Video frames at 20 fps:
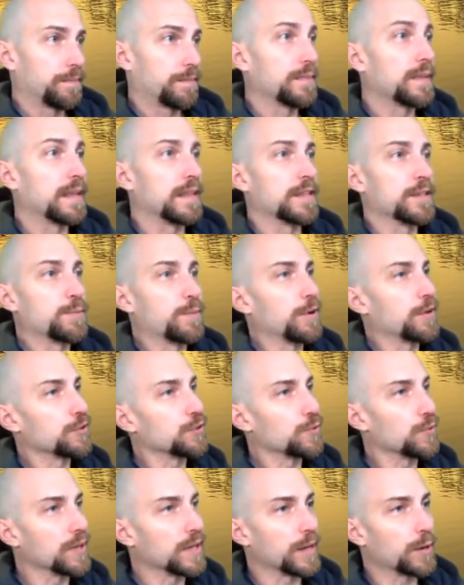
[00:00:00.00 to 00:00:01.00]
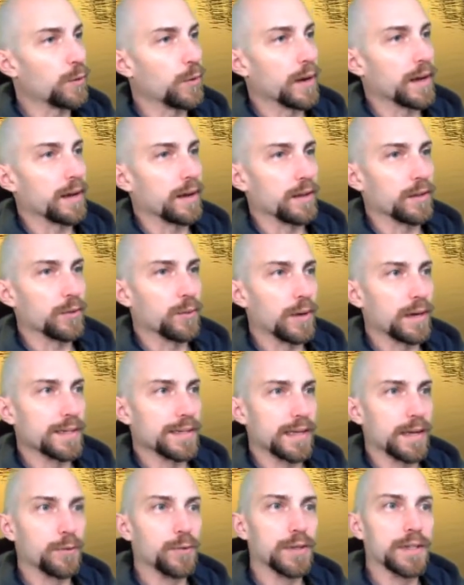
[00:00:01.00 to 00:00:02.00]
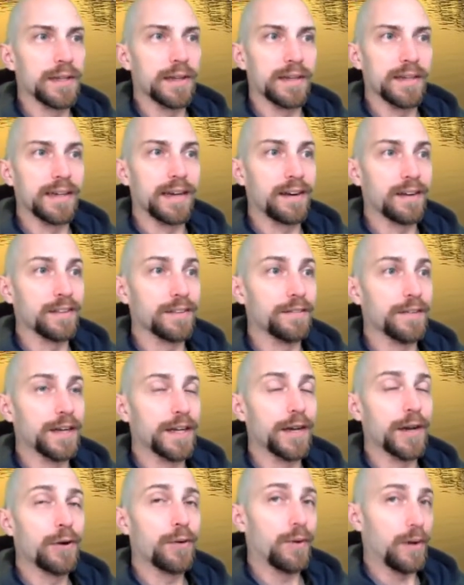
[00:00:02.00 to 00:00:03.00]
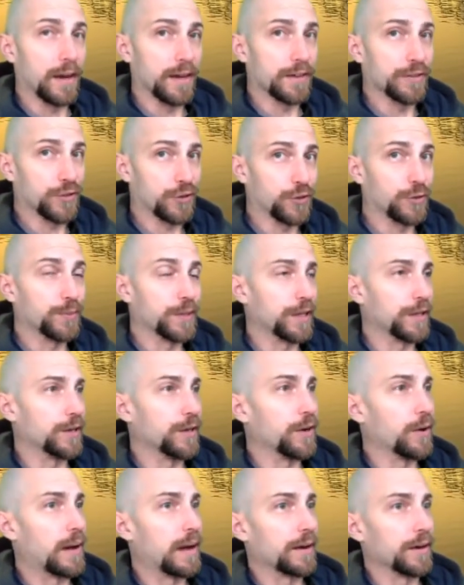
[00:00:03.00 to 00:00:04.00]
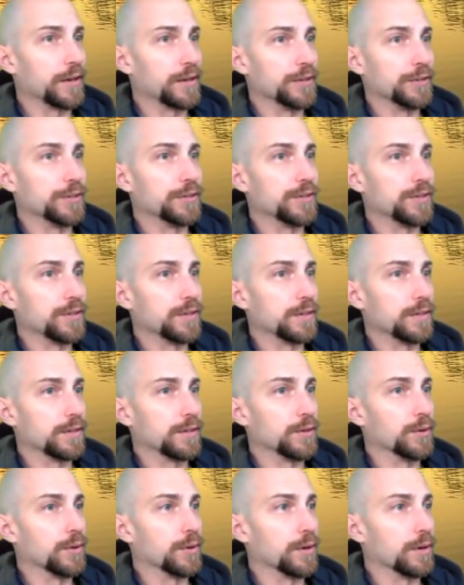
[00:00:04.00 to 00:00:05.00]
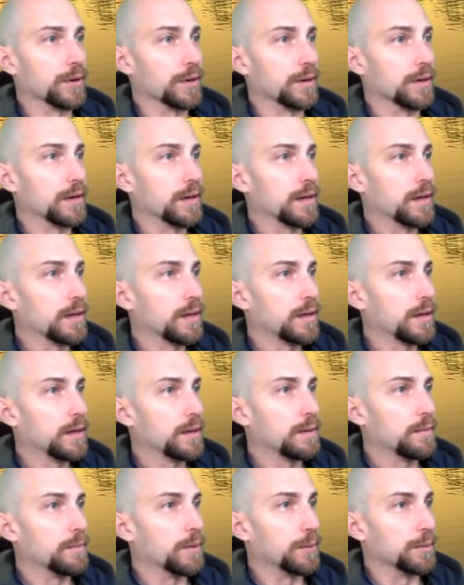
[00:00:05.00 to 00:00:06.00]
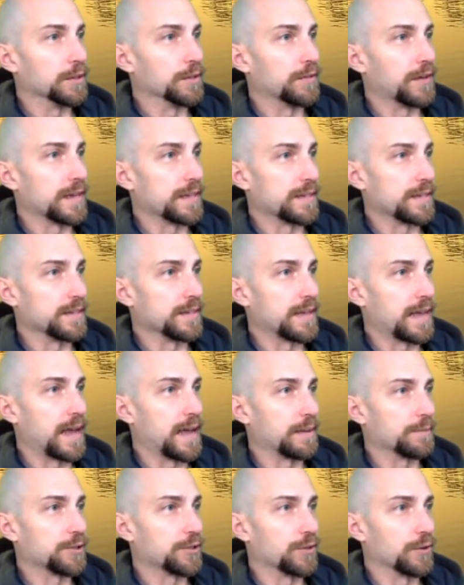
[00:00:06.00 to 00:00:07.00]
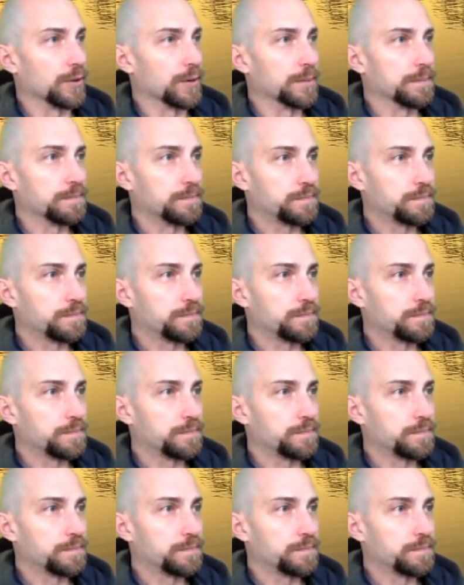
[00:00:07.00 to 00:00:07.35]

and this part's really quick, otherwise I would cut it out of the video. I assume that you know how to use your mobile device's App Store.